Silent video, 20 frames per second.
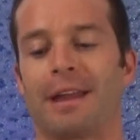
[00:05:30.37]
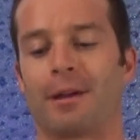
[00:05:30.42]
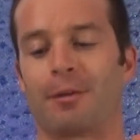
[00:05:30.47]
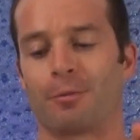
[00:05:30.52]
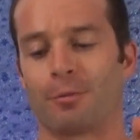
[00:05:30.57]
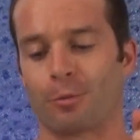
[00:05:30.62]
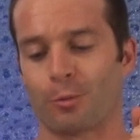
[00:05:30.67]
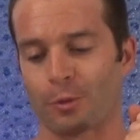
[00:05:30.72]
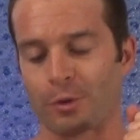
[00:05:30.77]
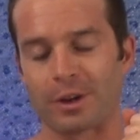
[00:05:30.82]

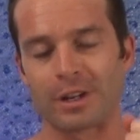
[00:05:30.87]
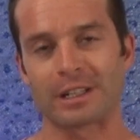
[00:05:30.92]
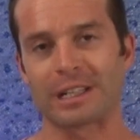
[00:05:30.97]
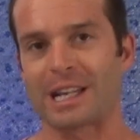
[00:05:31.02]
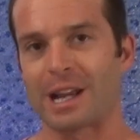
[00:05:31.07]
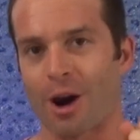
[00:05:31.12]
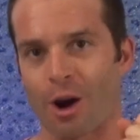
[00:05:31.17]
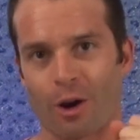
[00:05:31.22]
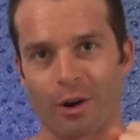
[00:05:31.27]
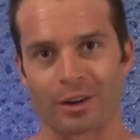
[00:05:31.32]
It
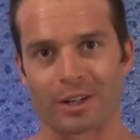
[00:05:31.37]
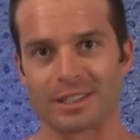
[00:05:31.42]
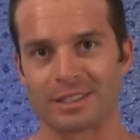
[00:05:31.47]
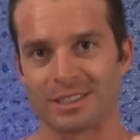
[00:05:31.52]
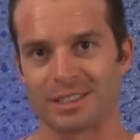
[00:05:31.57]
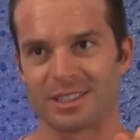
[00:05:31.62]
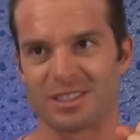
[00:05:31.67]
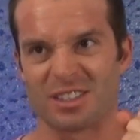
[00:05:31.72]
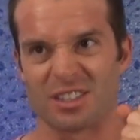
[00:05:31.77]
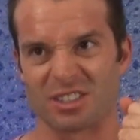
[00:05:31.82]
really
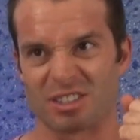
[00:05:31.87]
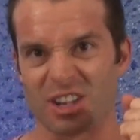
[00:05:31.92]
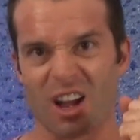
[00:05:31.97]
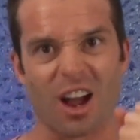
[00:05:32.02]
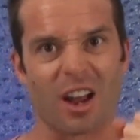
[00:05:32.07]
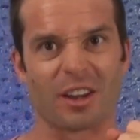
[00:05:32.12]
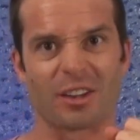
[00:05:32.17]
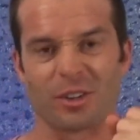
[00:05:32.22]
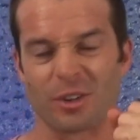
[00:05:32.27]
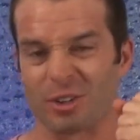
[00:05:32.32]
harnesses
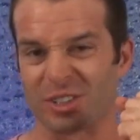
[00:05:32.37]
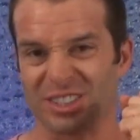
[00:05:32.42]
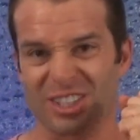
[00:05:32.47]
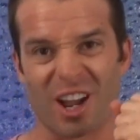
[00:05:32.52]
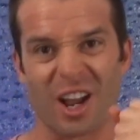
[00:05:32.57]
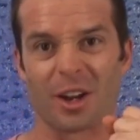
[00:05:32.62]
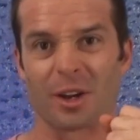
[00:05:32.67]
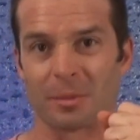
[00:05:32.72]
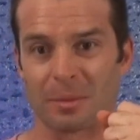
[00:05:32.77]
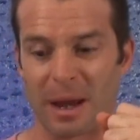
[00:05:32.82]
your
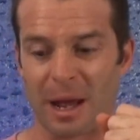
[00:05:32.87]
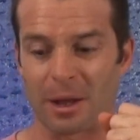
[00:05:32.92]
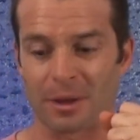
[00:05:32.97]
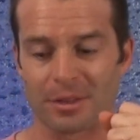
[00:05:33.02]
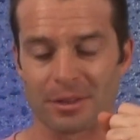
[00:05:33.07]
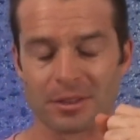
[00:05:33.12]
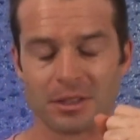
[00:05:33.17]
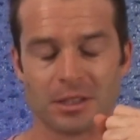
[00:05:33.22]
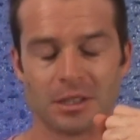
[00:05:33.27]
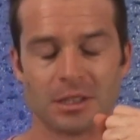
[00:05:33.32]
entire
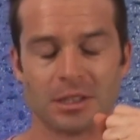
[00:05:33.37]
mouth.